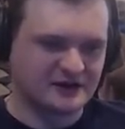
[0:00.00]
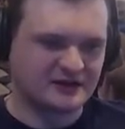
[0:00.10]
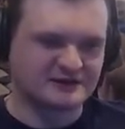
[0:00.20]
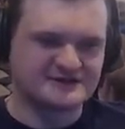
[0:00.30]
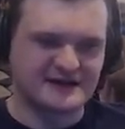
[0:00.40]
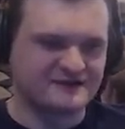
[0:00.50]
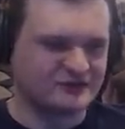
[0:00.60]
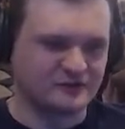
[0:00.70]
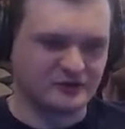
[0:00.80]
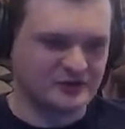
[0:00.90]
Side
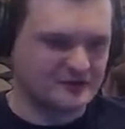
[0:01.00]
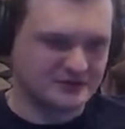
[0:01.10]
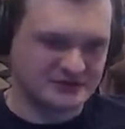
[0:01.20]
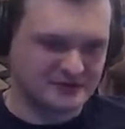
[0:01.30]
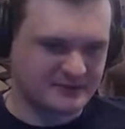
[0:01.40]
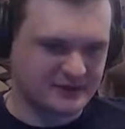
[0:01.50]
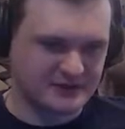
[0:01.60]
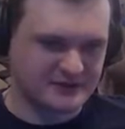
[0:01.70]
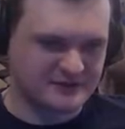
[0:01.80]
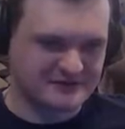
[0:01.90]
flip or a double jump,
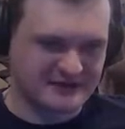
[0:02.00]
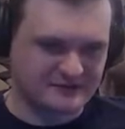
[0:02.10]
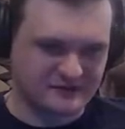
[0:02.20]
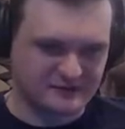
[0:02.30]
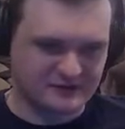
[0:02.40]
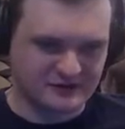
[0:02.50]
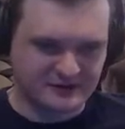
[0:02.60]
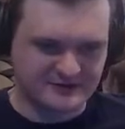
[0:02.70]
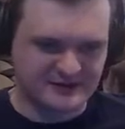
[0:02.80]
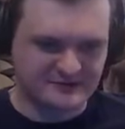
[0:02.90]
another side flip or a
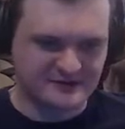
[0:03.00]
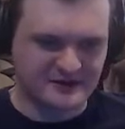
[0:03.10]
double jump,